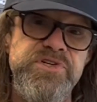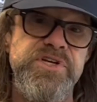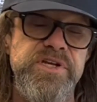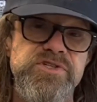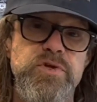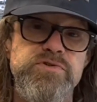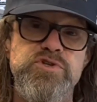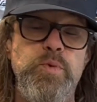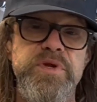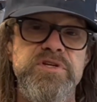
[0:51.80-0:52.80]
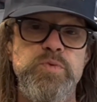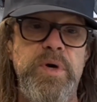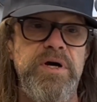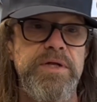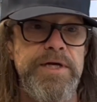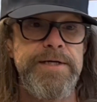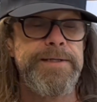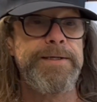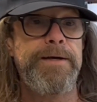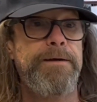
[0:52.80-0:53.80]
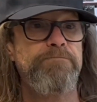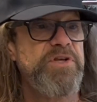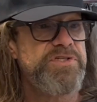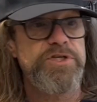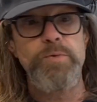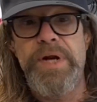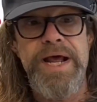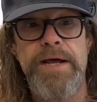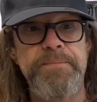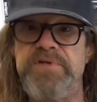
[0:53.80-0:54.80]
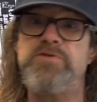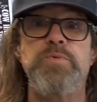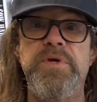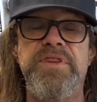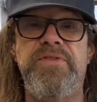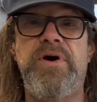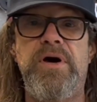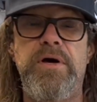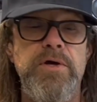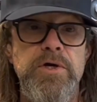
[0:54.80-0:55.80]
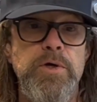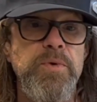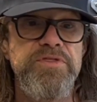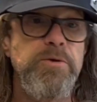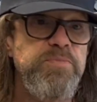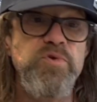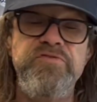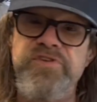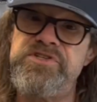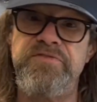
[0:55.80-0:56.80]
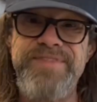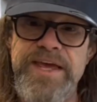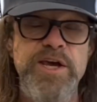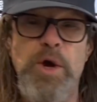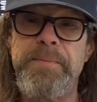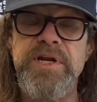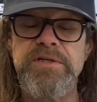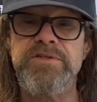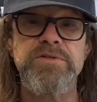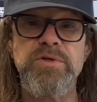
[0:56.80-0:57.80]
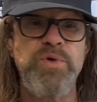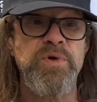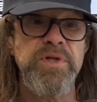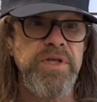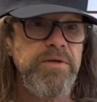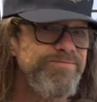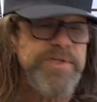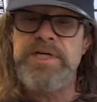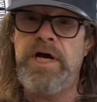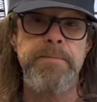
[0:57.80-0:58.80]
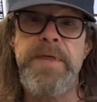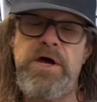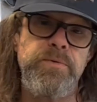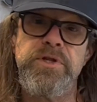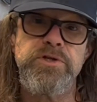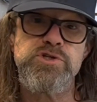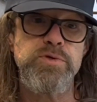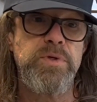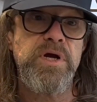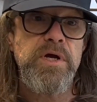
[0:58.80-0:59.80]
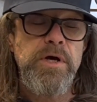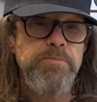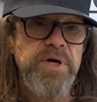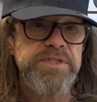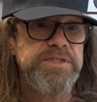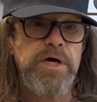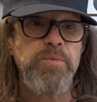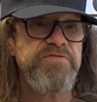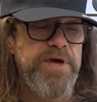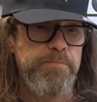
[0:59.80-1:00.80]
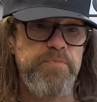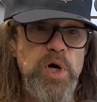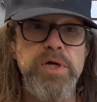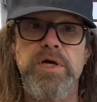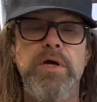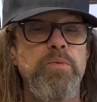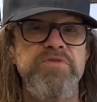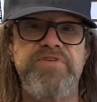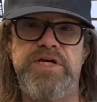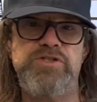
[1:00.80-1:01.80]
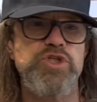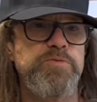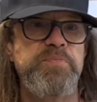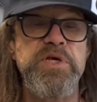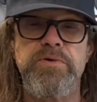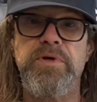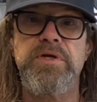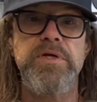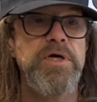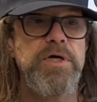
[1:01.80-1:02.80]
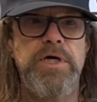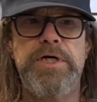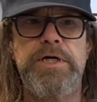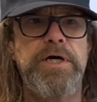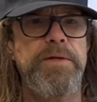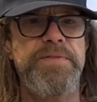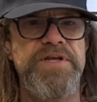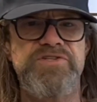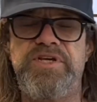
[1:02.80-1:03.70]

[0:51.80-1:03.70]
chase those squid as well. Let's see what happens with the bluefish if they come in a little early. I'm not really sure, but we've got bunker, we've got spearing, there's